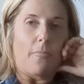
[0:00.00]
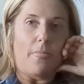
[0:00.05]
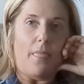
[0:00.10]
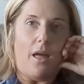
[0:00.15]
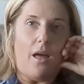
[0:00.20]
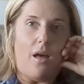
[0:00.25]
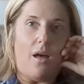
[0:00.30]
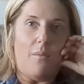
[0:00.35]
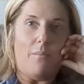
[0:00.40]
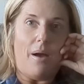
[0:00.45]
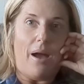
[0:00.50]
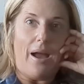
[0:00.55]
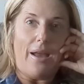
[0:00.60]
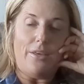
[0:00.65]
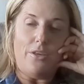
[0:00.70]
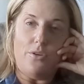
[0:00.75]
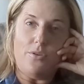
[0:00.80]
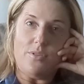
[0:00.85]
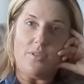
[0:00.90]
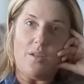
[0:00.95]
I
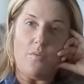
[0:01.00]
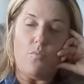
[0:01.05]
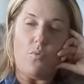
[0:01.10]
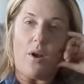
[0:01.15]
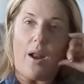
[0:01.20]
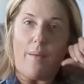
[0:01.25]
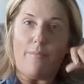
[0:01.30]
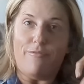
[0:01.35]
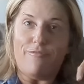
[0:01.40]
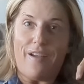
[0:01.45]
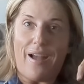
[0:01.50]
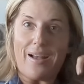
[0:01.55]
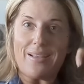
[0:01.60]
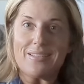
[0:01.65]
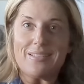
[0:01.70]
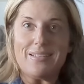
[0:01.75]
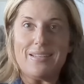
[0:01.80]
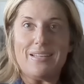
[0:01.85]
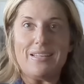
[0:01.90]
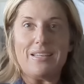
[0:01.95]
use them when I'm
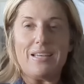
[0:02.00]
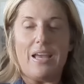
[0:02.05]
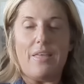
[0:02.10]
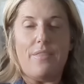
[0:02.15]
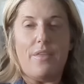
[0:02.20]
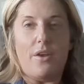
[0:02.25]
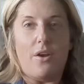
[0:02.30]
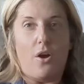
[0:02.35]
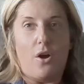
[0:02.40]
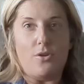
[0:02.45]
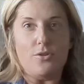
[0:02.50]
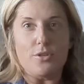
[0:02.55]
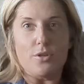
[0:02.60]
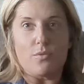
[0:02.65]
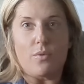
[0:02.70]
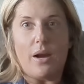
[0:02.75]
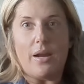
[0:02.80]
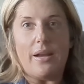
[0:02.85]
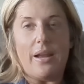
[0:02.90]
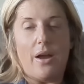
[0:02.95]
fasting, and then also
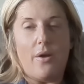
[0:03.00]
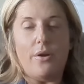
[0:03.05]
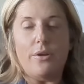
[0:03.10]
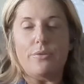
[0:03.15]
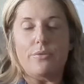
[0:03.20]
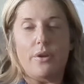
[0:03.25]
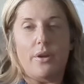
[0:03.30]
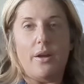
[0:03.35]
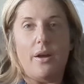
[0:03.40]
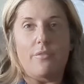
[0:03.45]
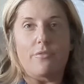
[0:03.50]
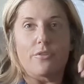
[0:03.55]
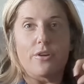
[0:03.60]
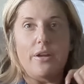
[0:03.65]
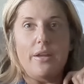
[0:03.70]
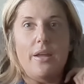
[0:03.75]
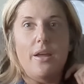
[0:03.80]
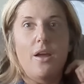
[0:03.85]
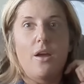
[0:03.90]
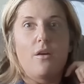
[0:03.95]
right now in
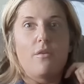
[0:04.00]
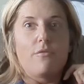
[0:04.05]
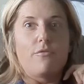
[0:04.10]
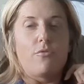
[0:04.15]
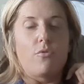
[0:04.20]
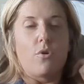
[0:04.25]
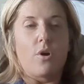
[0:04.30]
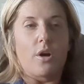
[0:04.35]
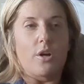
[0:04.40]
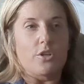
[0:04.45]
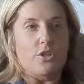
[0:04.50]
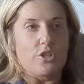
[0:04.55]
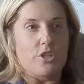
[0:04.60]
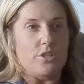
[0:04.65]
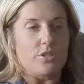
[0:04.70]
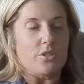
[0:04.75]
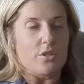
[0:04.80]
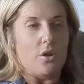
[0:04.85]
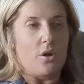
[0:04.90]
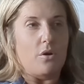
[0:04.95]
recovery for
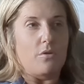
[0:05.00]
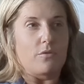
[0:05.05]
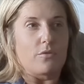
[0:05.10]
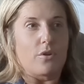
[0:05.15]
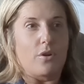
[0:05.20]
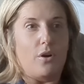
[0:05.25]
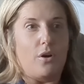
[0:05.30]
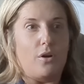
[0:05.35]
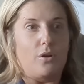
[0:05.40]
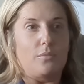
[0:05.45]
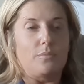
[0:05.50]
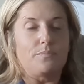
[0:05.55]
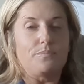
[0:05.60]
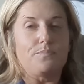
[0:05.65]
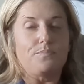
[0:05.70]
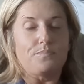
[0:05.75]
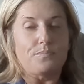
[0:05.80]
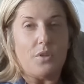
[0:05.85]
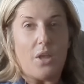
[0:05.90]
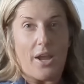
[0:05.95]
just overall
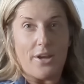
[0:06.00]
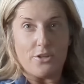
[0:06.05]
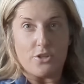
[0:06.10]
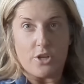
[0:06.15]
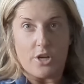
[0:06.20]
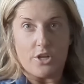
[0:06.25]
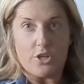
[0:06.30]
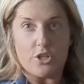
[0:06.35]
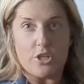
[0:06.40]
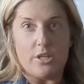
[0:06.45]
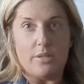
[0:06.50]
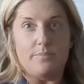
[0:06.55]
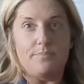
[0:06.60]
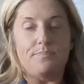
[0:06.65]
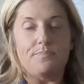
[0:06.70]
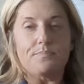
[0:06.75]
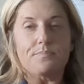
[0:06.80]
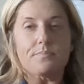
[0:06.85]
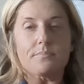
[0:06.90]
hydration